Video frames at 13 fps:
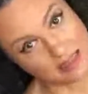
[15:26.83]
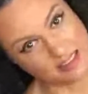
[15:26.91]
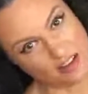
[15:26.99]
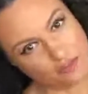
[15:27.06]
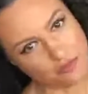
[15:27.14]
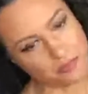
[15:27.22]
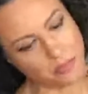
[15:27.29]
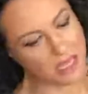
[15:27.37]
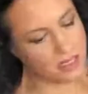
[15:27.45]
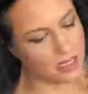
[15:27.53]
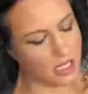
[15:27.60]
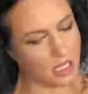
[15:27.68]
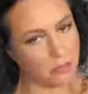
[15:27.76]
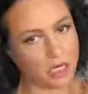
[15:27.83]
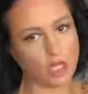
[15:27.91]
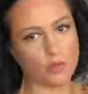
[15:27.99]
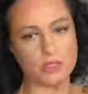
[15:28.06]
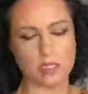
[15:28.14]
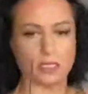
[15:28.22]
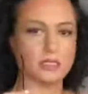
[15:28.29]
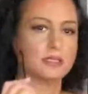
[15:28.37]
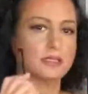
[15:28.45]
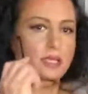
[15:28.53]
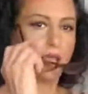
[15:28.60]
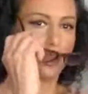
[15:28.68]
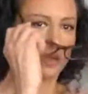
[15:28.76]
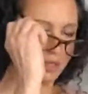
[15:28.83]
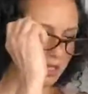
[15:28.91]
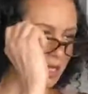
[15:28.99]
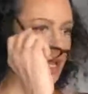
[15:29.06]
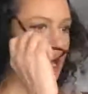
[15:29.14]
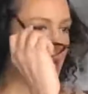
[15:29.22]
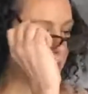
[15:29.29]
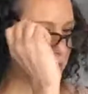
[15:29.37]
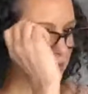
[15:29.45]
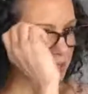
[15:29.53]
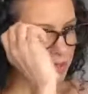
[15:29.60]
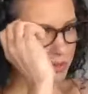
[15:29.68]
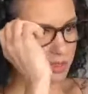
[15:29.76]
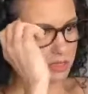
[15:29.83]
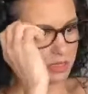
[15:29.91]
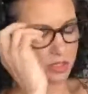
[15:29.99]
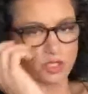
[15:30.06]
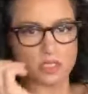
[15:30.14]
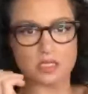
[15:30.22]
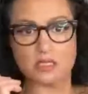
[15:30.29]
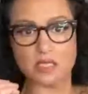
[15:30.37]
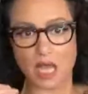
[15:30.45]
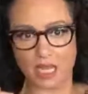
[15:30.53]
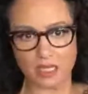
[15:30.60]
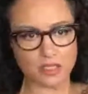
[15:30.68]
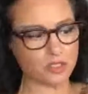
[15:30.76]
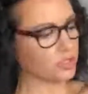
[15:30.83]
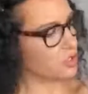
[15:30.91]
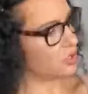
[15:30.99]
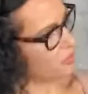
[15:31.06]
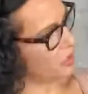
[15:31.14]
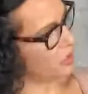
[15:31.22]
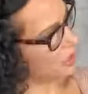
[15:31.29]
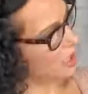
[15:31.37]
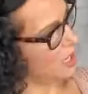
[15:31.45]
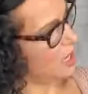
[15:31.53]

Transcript: love baking, but I always get scared because there's such a science to it.